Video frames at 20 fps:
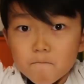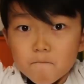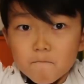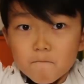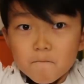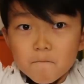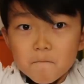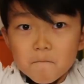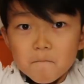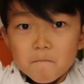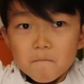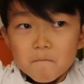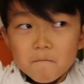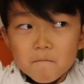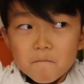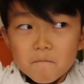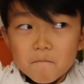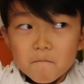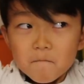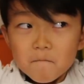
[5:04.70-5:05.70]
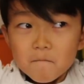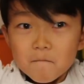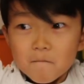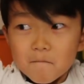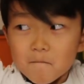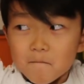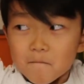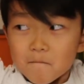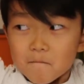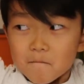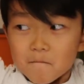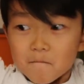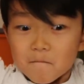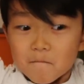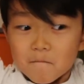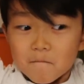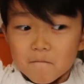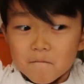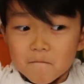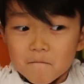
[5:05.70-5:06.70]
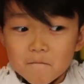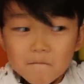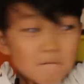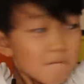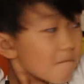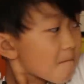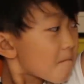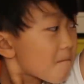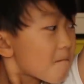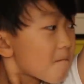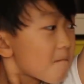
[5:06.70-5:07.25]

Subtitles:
[no speech]